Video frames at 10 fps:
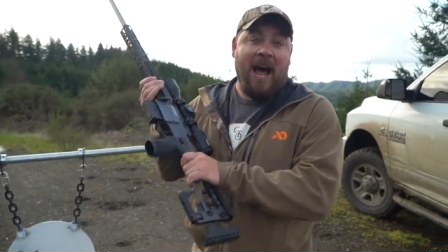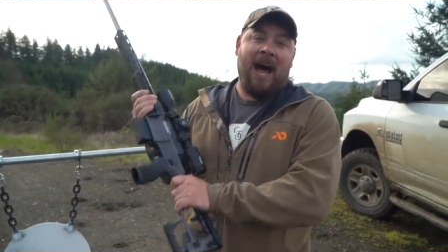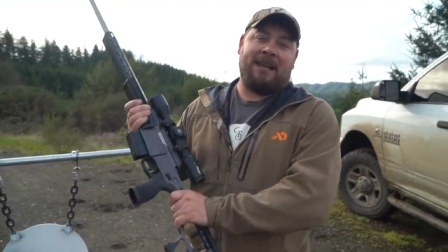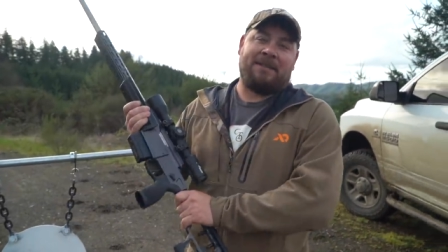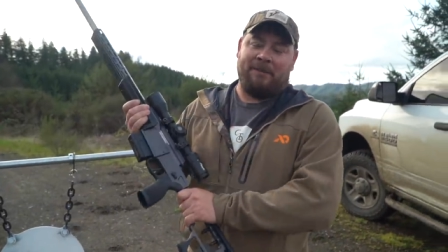
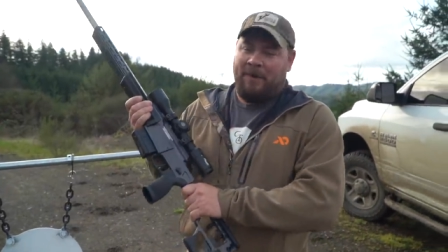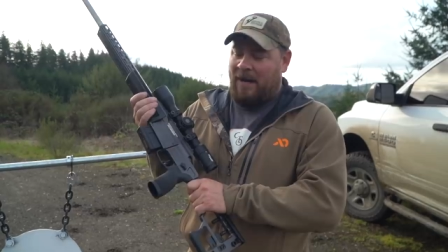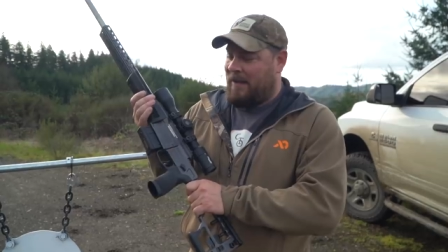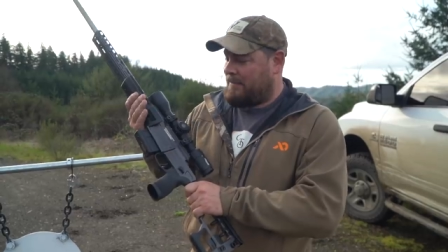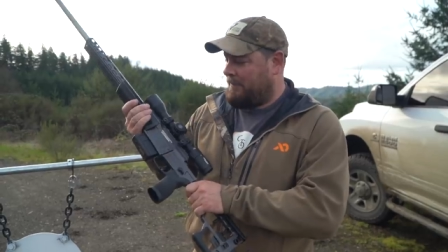awesome,
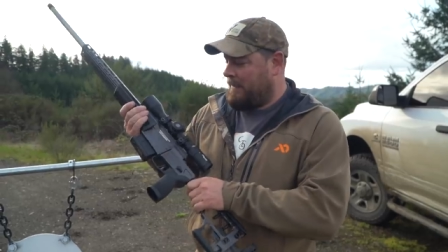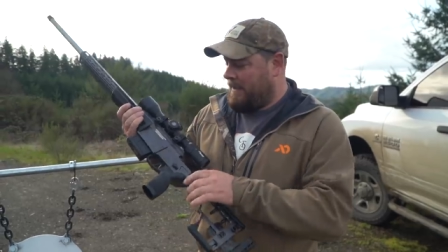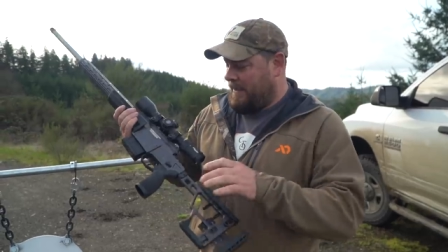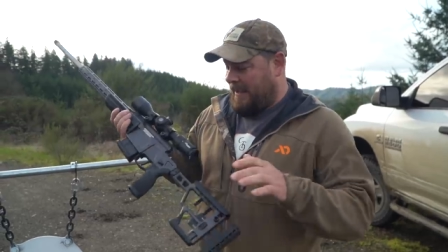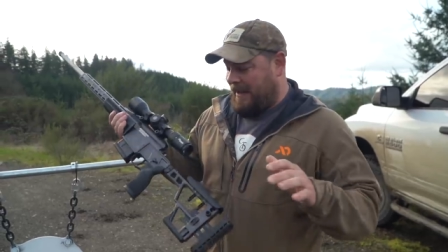awesome.
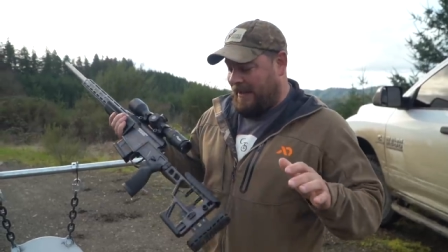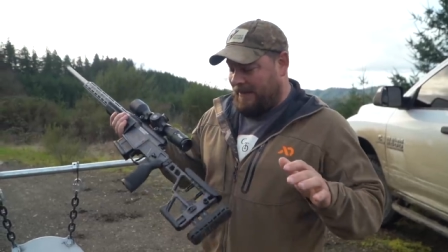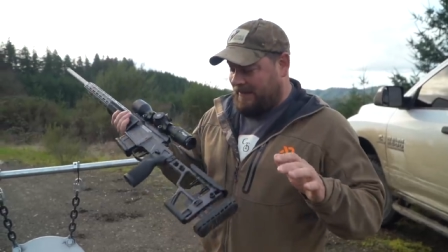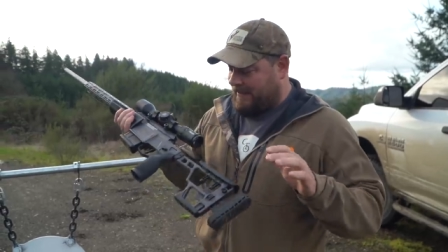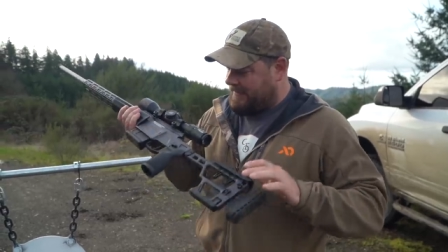
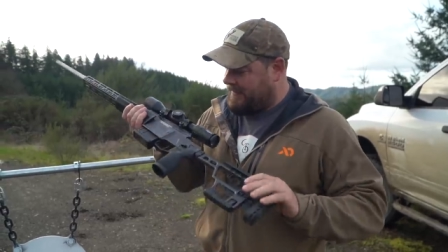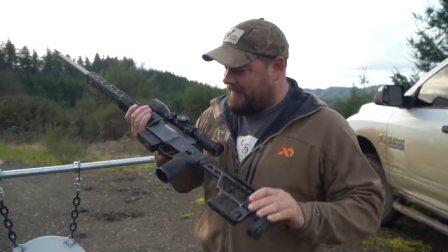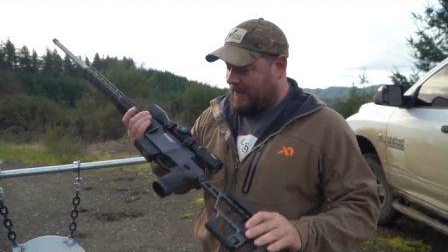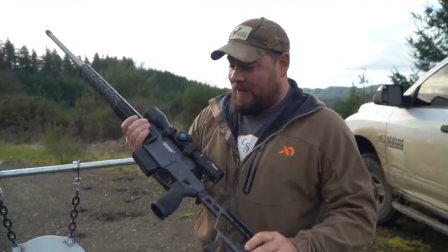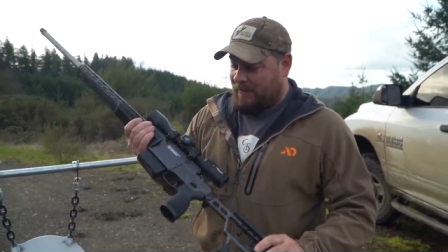And this
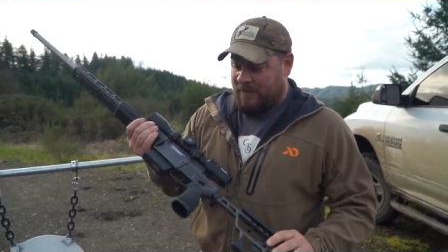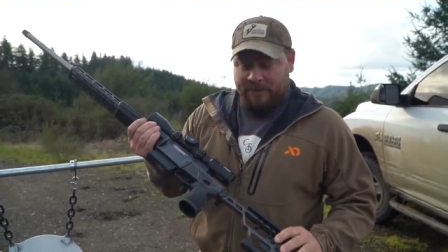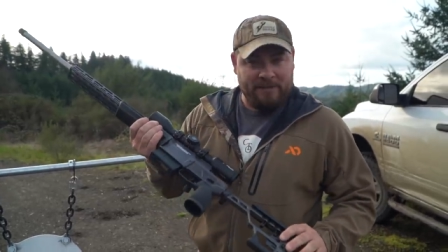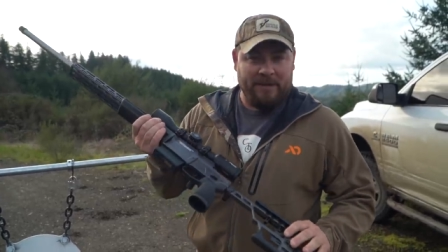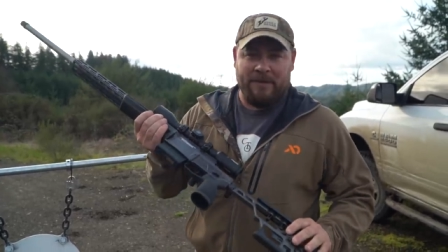is our
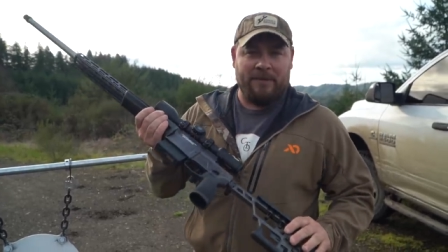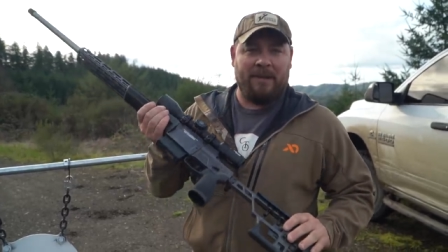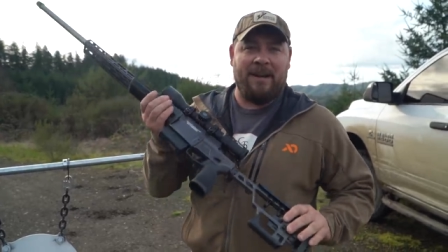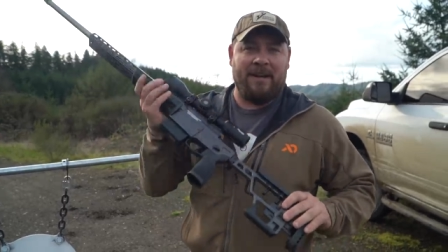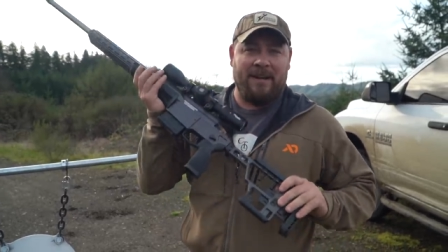new signature
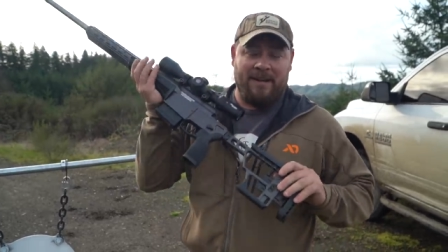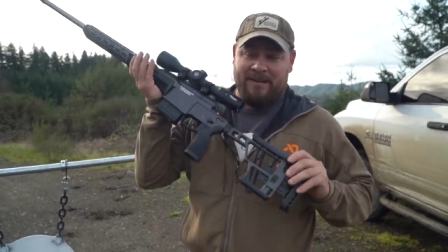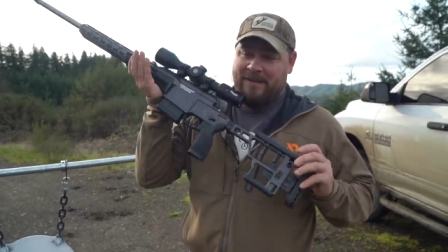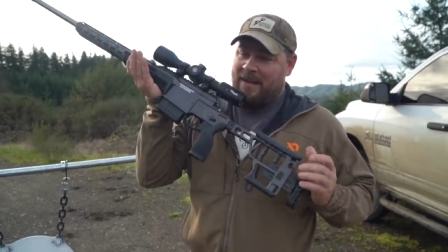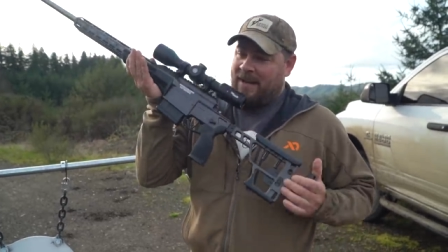line of
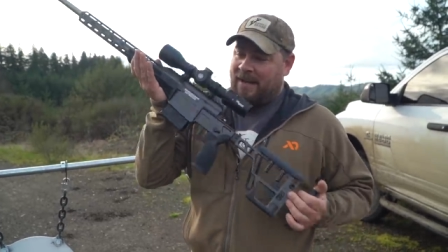guns.